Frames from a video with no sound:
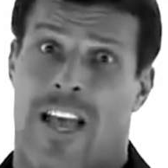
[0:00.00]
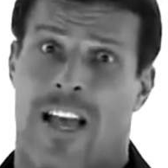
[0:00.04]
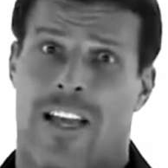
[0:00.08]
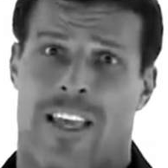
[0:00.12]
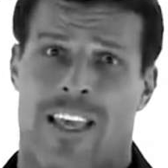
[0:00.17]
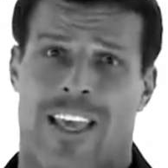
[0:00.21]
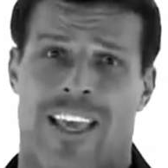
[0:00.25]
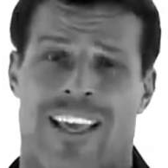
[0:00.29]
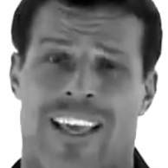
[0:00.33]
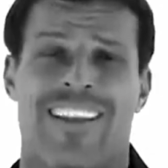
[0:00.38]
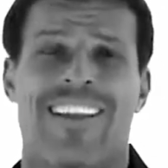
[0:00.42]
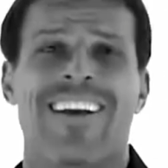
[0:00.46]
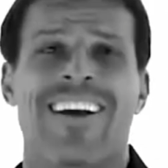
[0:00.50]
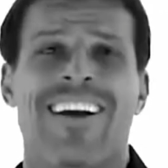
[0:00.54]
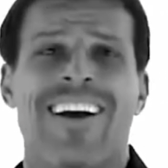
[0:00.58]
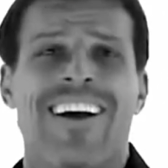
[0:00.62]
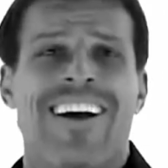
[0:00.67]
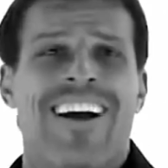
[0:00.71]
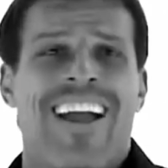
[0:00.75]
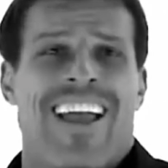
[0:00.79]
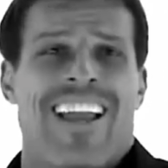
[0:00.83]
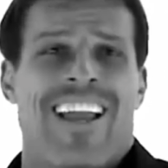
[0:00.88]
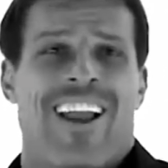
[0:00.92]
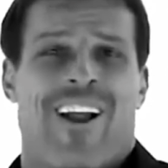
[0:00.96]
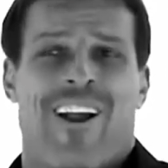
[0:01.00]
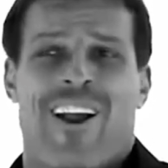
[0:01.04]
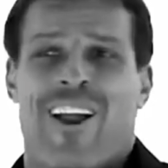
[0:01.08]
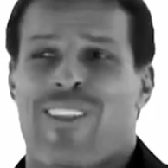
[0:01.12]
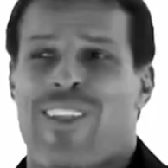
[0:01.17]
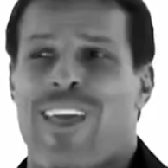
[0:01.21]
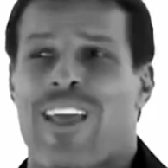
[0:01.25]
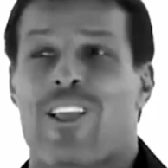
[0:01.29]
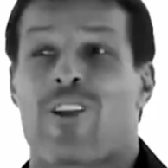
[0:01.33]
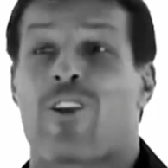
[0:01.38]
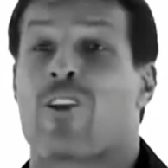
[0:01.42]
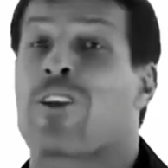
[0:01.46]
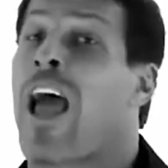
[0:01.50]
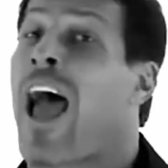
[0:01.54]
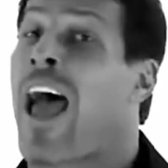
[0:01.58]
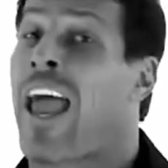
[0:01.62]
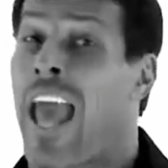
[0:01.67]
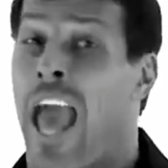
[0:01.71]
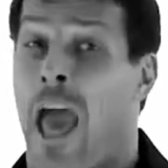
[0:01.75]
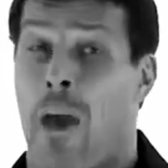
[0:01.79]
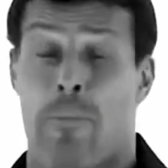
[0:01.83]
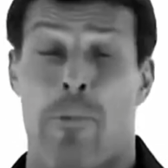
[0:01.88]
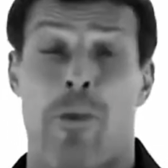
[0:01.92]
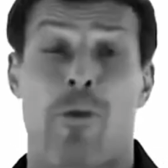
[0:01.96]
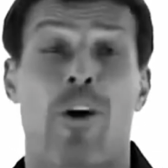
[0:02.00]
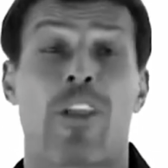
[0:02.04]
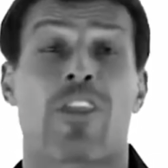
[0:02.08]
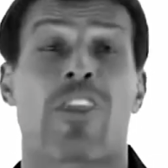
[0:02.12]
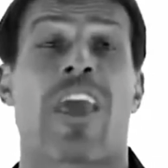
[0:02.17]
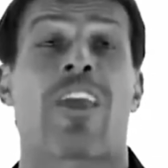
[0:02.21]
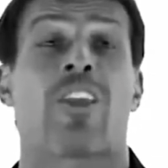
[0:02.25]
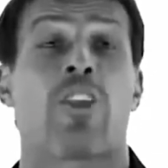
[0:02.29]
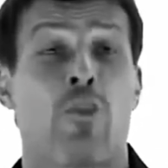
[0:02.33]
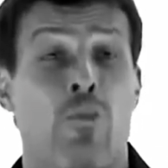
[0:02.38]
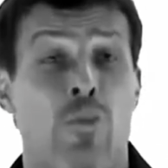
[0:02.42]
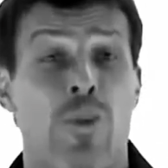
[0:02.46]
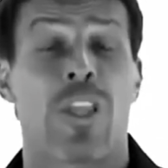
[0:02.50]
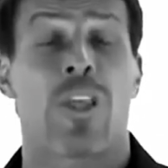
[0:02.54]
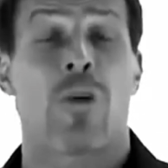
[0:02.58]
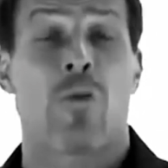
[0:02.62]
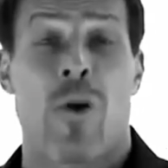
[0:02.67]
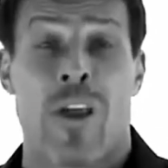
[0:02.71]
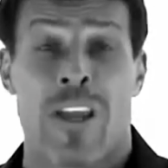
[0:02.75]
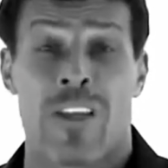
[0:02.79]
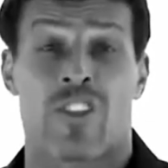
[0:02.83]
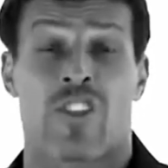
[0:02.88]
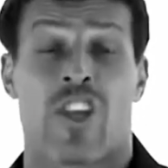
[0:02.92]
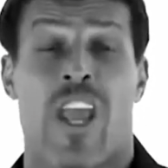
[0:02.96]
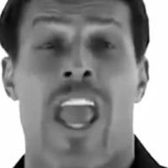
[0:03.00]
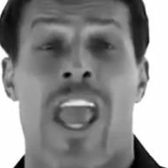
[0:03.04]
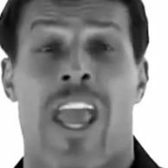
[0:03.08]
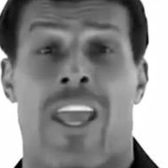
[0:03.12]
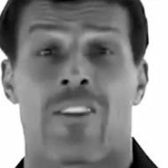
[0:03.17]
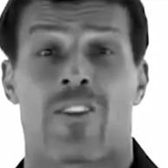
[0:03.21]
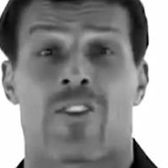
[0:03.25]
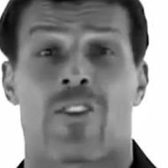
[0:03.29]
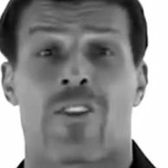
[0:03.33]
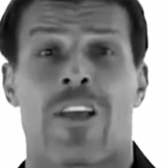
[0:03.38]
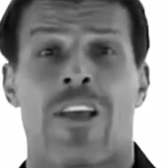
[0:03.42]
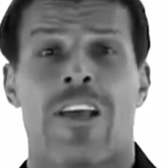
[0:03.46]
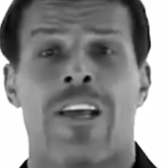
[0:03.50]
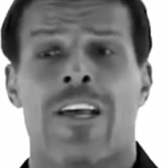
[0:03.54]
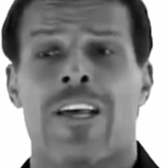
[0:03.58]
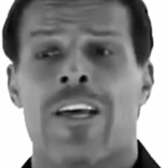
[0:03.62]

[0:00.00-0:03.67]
suck in, an area that you're not happy with and you really want to change.